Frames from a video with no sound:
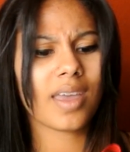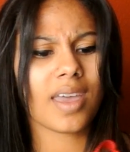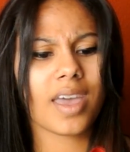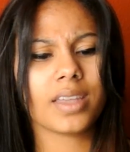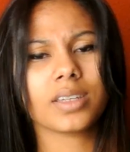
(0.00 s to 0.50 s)

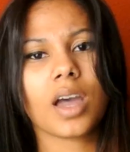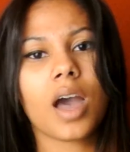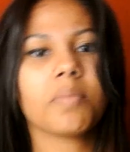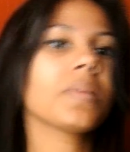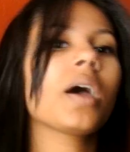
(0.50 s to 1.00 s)
and
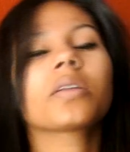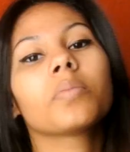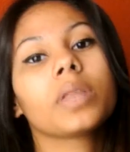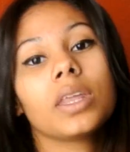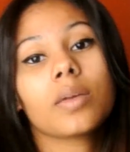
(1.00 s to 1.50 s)
I'm not
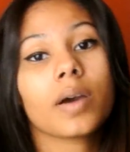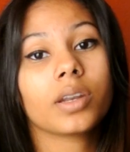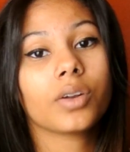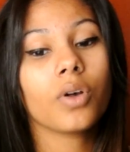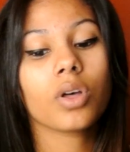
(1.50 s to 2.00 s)
complaining
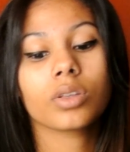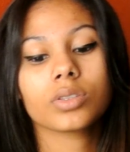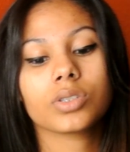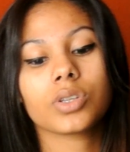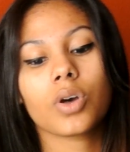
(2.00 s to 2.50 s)
about it at all.
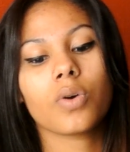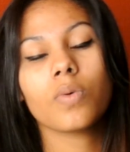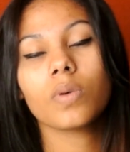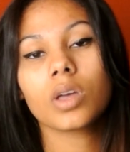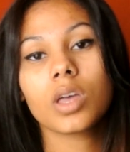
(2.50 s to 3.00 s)
So
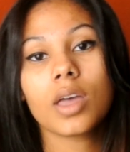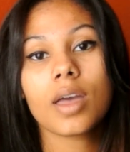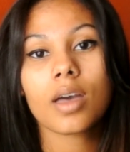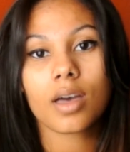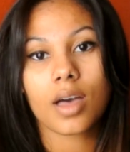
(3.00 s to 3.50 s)

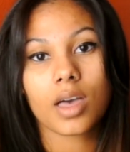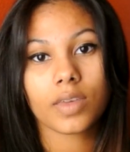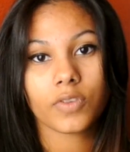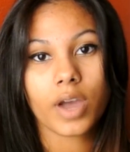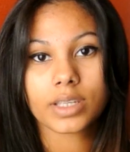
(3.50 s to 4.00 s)
I'll
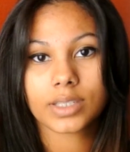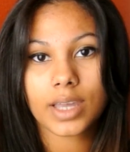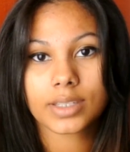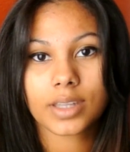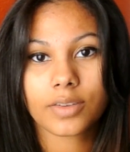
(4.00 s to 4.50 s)
give you guys the
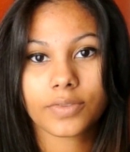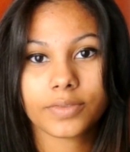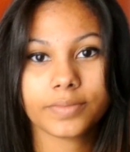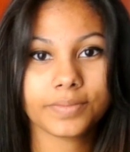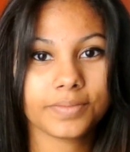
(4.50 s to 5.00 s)
tech
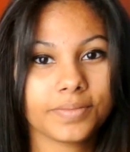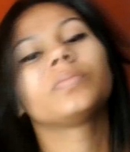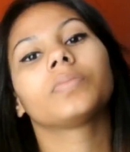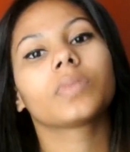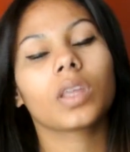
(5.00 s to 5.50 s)
stuff.
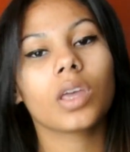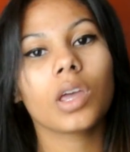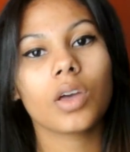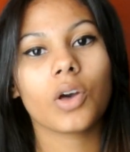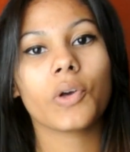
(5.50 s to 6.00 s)

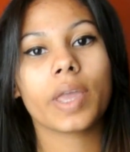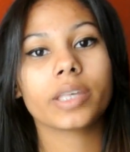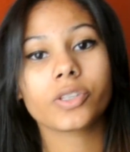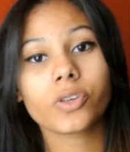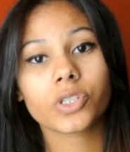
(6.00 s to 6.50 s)

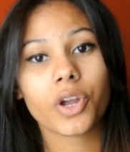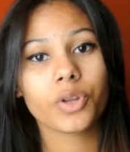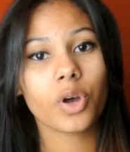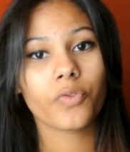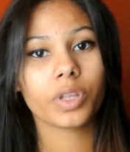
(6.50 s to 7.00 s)
Okay, so
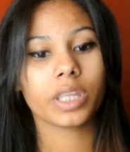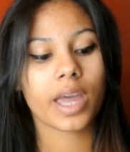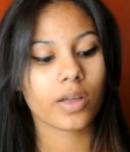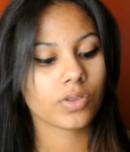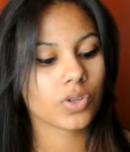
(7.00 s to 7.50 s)
starting off with the
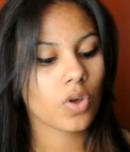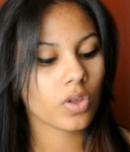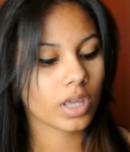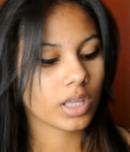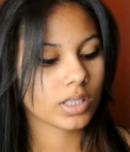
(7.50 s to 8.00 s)

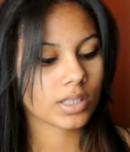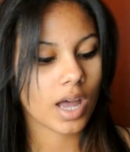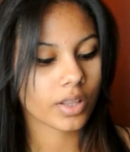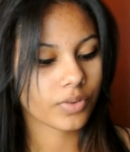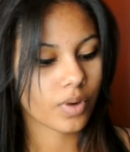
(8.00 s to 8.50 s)
outsole, it's
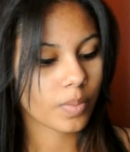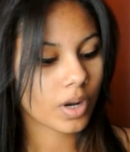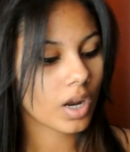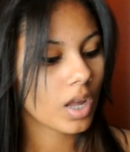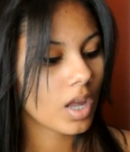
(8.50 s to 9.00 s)
solid rubber.